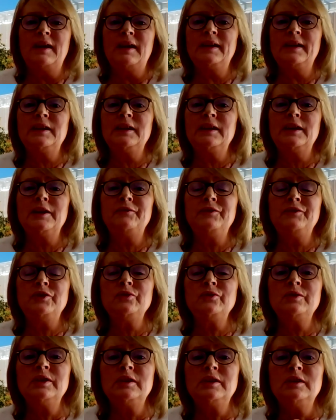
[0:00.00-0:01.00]
Anna,
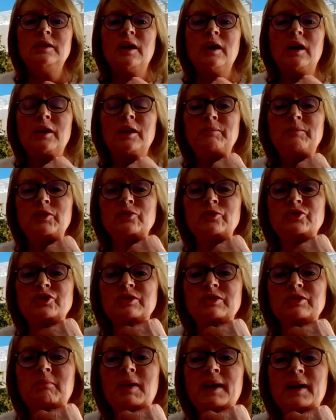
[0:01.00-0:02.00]
you can unmute
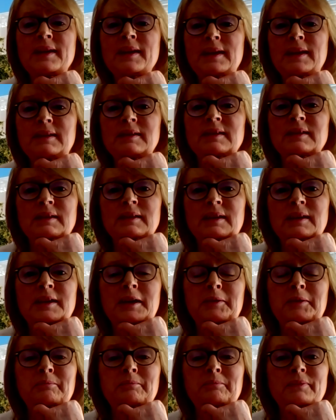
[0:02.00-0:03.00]
your mic
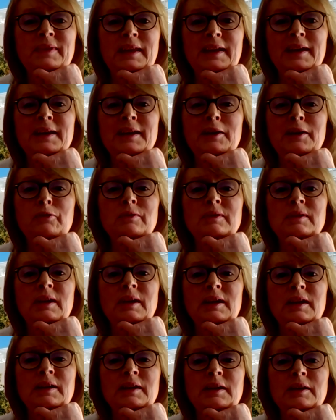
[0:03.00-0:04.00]
um, now
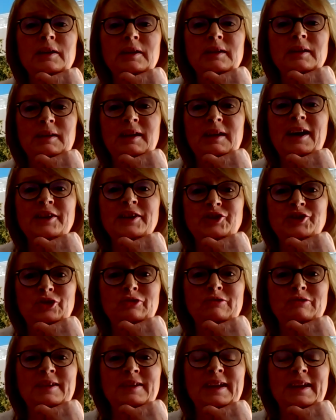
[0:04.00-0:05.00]
at
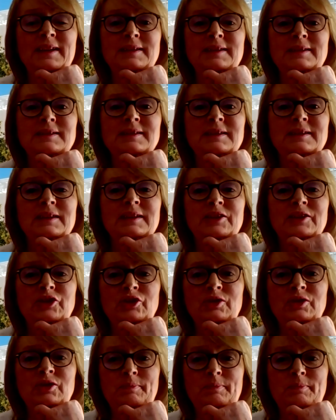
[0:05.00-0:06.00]
your end.
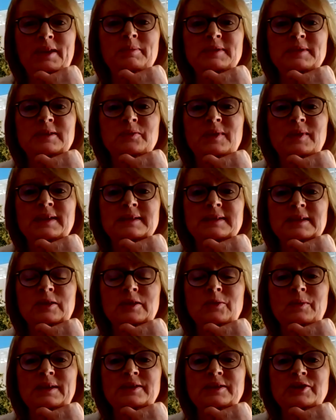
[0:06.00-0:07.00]
You'd be able to ask a
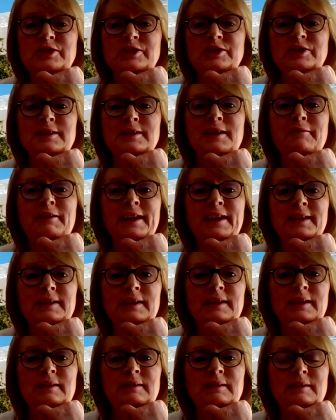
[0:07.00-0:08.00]
question
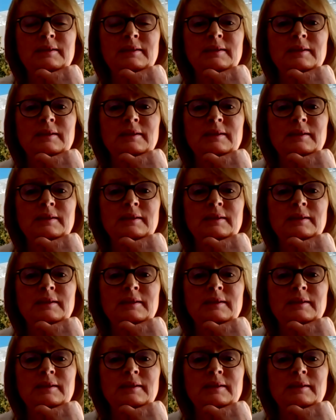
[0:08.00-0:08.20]
directly.